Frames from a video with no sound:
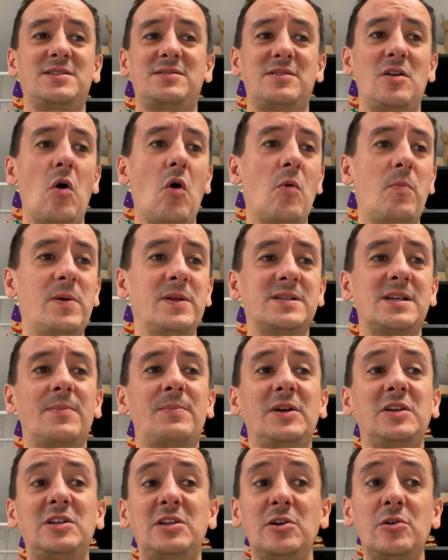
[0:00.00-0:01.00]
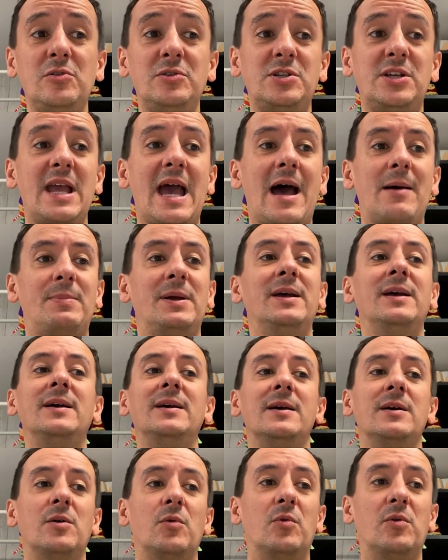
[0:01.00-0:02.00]
opens up a huge gap.
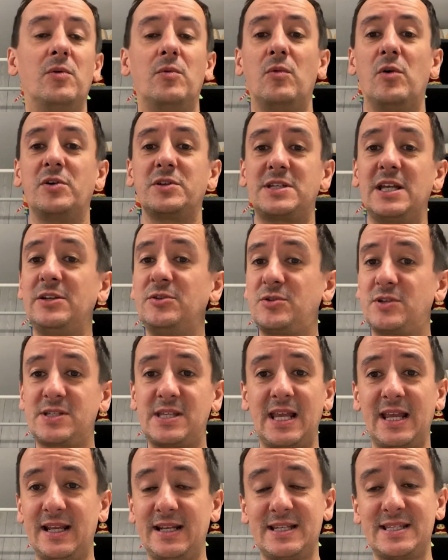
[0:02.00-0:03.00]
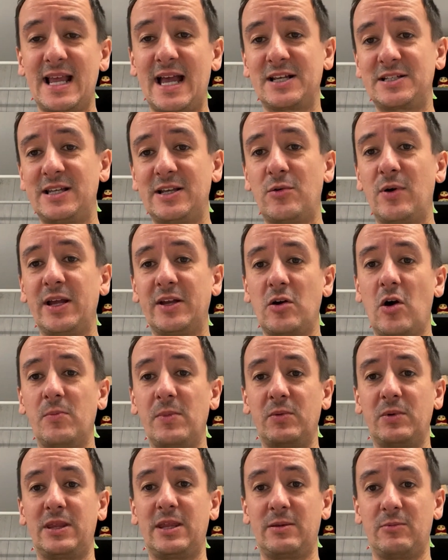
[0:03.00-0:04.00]
What's interesting, and is actually quite common
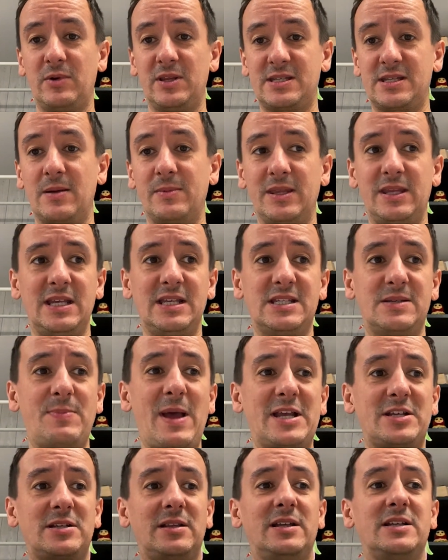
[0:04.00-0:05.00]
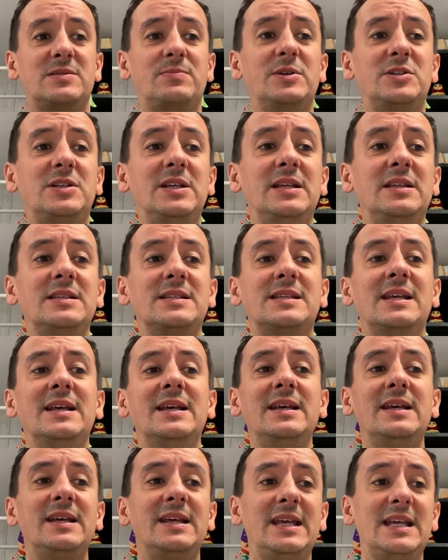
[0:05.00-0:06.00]
with some of these specialist machines,
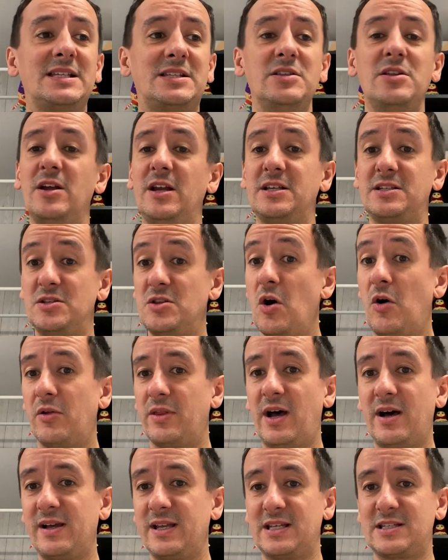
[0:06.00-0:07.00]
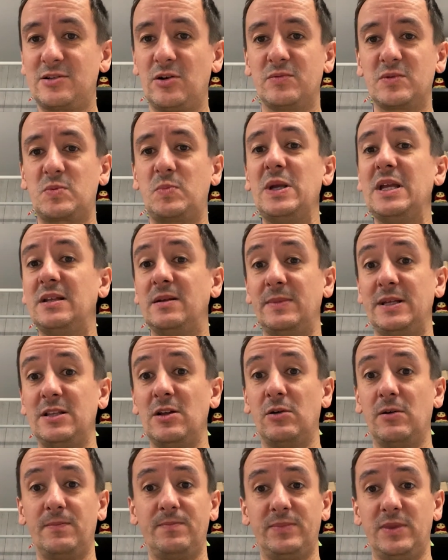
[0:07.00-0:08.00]
is not the highest top speed. I mean,
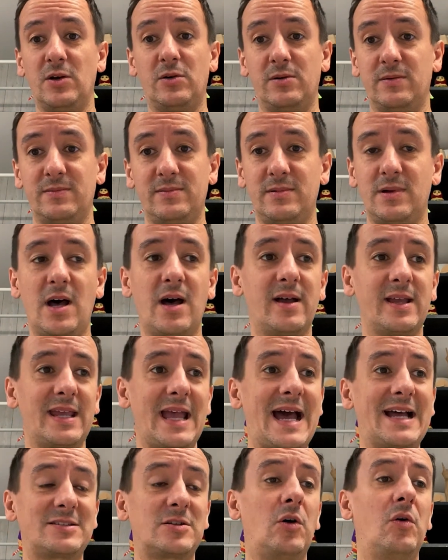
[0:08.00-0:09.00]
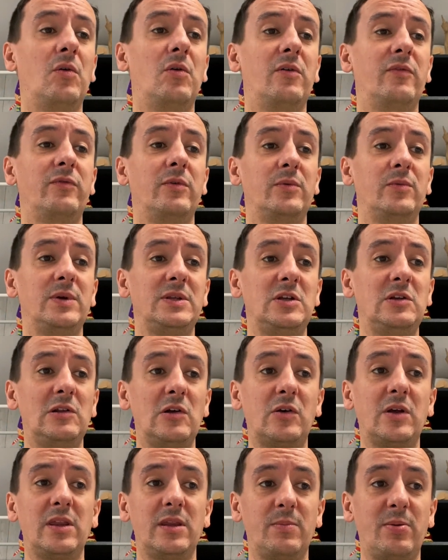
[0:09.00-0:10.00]
not high at all when you
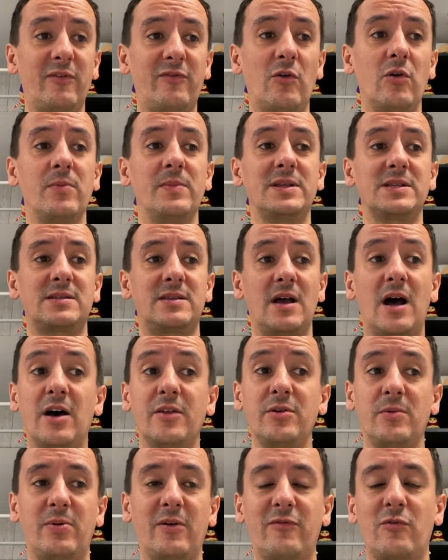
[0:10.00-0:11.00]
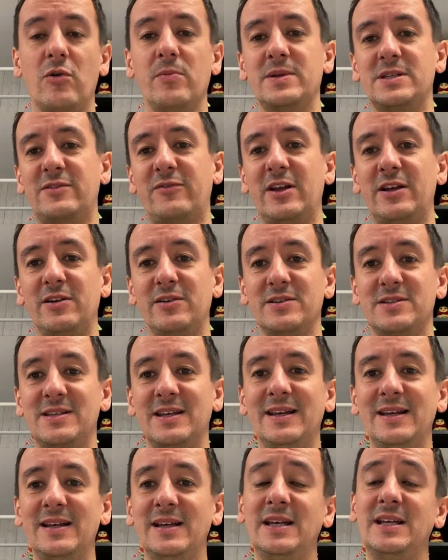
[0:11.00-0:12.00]
look at the other performance figures.
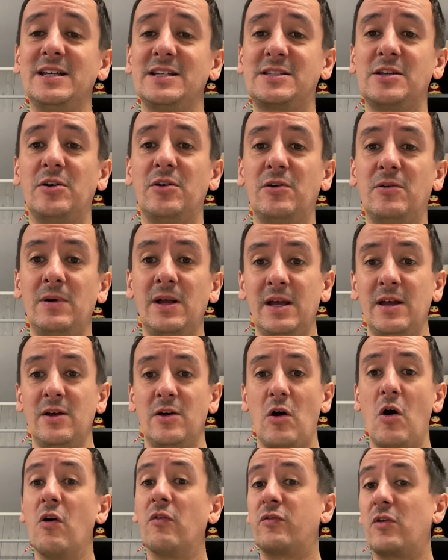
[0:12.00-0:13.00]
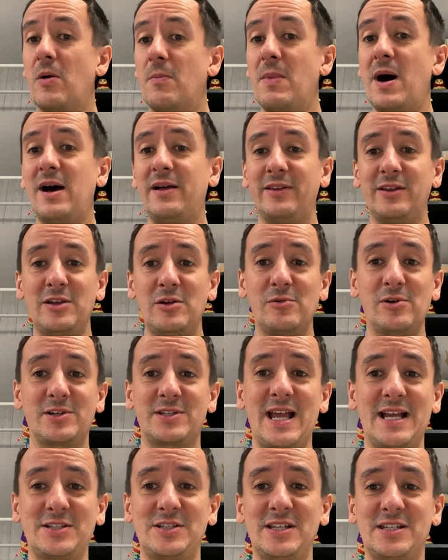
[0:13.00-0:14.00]
So over a mile, the Urus
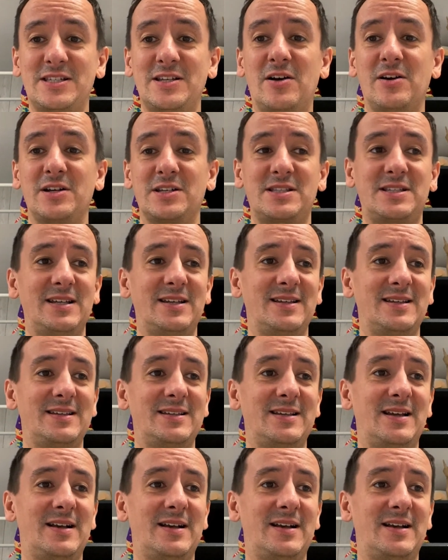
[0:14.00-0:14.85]
actually starts to